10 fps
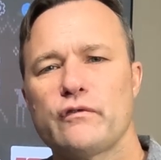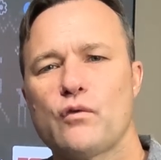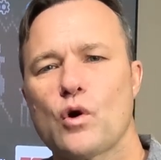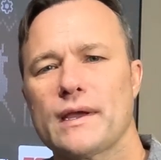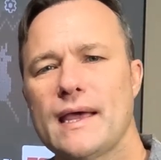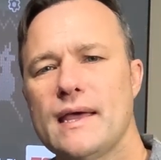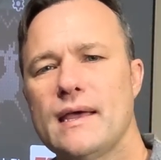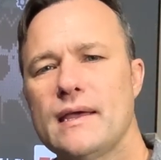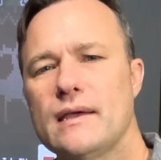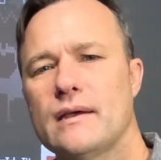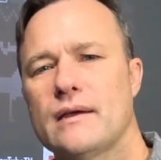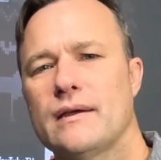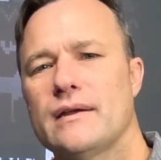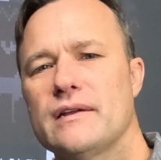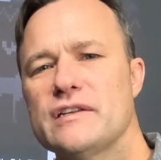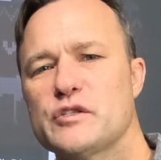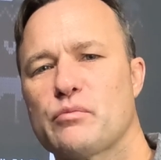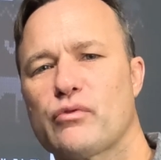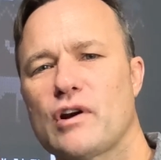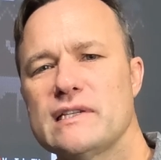4K is
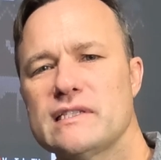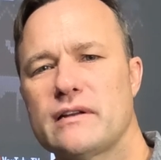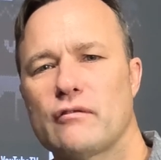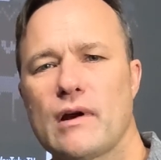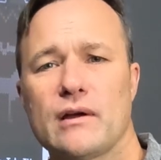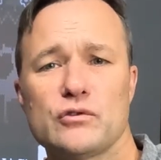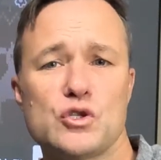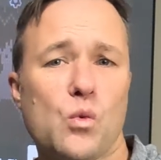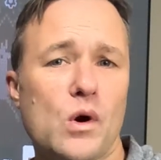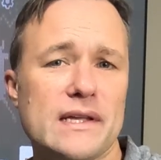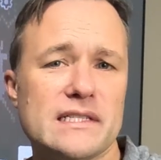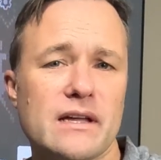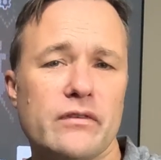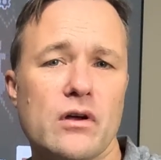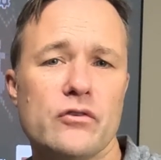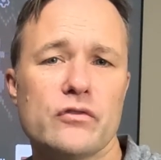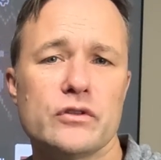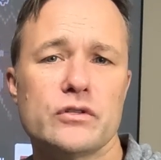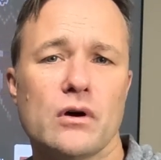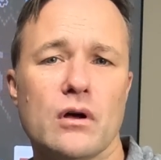priced at around
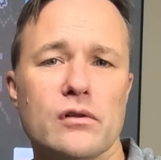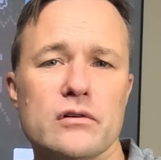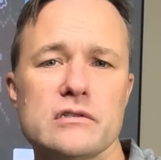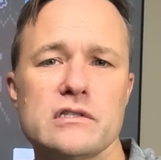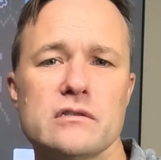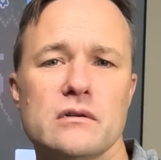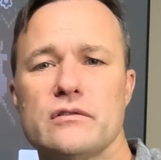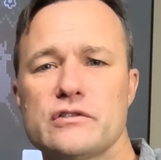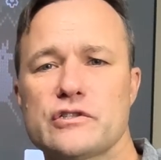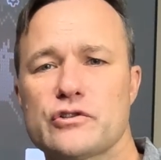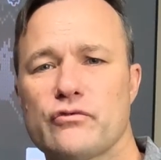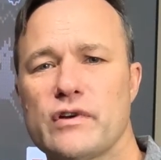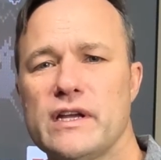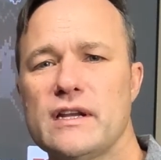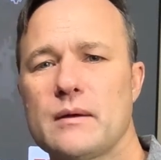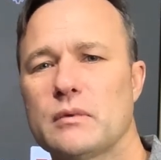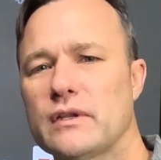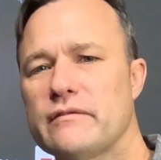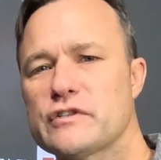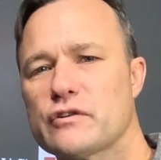$2,700. The screen, I
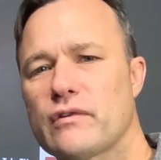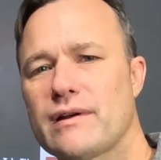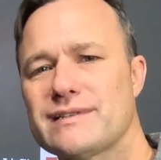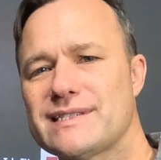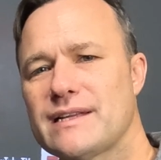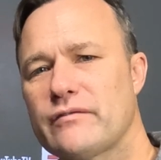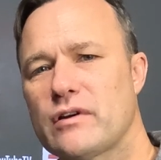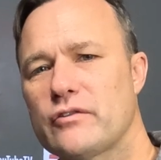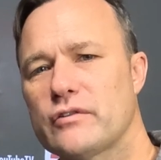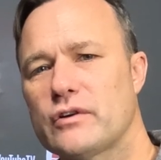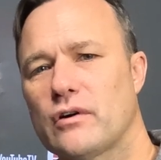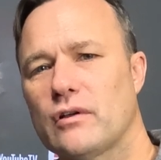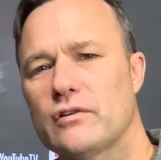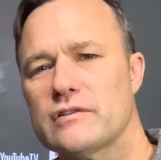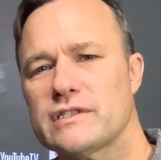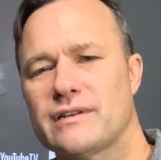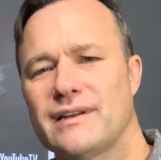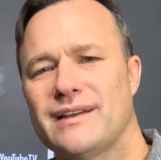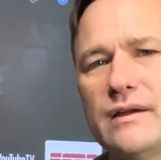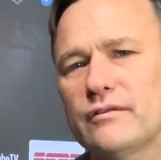believe, is around $700.
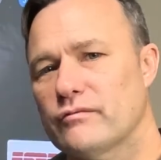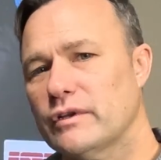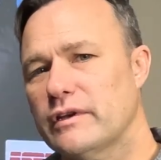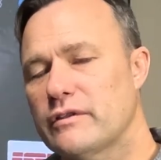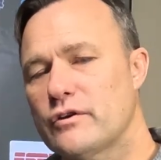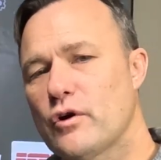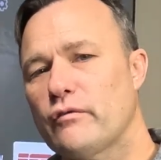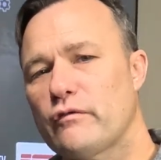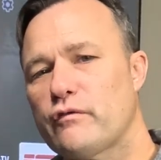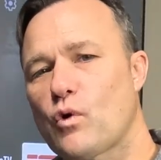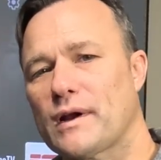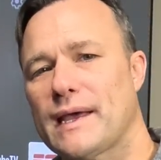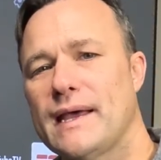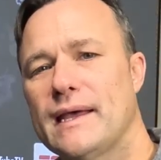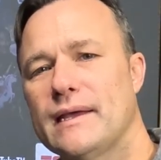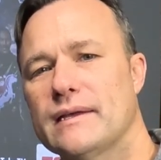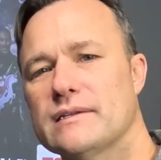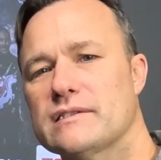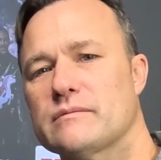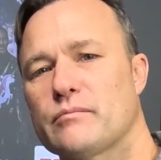And really, the Nova 4K
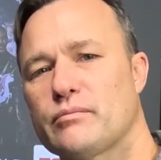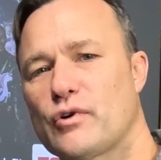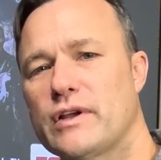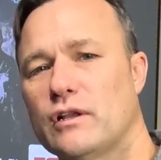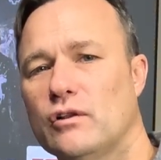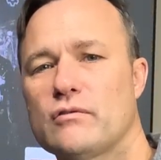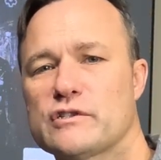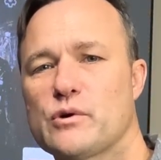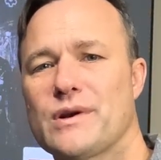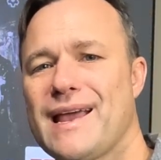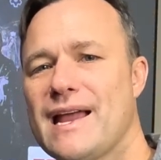is pretty close to an